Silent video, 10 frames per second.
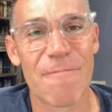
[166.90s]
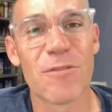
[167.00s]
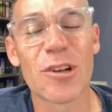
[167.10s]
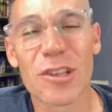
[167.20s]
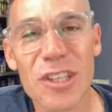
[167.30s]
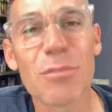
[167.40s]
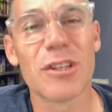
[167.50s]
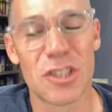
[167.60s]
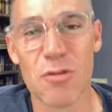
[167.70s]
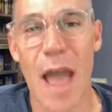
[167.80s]
feel a little
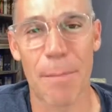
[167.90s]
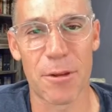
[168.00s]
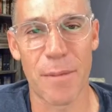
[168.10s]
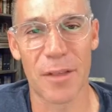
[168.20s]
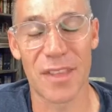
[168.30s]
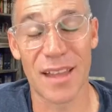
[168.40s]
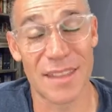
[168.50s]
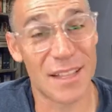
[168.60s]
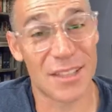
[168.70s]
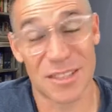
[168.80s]
bit too happy about that. And
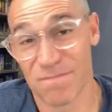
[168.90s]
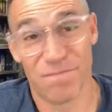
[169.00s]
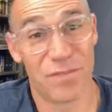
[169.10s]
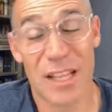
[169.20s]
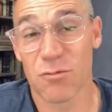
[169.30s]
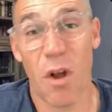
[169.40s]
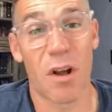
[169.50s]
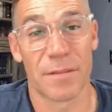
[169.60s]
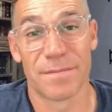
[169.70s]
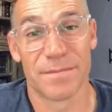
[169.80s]
that's
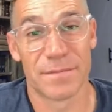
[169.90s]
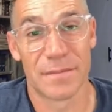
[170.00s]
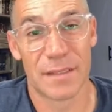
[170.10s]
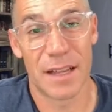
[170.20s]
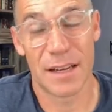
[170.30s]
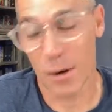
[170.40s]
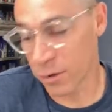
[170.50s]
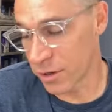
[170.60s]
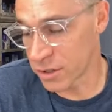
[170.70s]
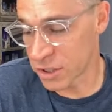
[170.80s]
wrong. Not
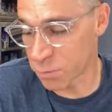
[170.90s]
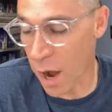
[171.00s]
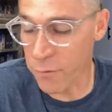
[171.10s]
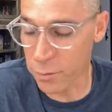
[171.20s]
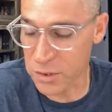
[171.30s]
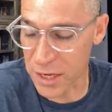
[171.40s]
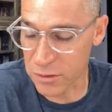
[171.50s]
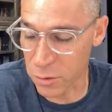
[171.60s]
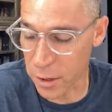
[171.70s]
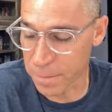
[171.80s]
only does this proverb say
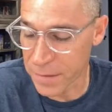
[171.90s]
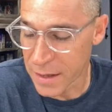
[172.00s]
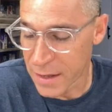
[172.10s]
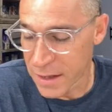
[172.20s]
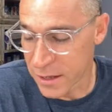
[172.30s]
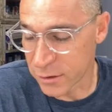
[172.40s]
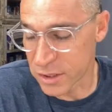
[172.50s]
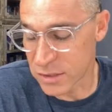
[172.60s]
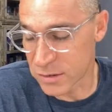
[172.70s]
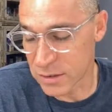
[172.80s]
it's wrong, you know,
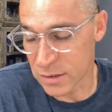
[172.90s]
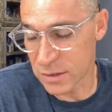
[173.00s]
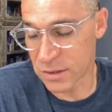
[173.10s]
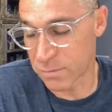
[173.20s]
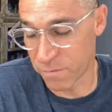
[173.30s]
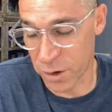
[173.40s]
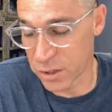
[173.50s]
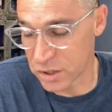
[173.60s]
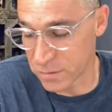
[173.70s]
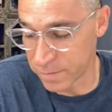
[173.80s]
just very,
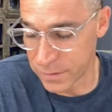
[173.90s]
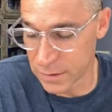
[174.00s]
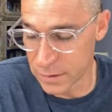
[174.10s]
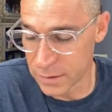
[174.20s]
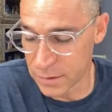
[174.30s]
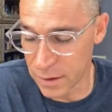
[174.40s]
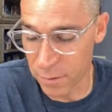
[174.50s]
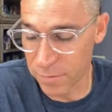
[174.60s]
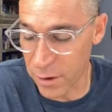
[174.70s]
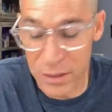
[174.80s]
you
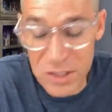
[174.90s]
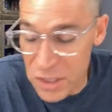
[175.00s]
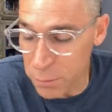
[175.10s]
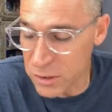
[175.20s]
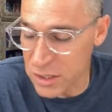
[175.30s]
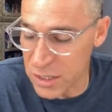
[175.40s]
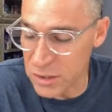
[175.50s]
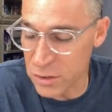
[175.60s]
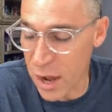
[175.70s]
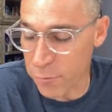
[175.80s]
know, very simply says,
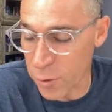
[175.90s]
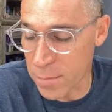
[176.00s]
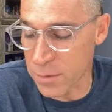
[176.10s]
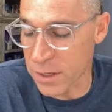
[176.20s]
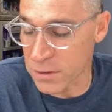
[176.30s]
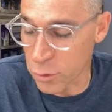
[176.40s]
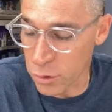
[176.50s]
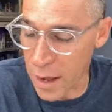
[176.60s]
do not fret because,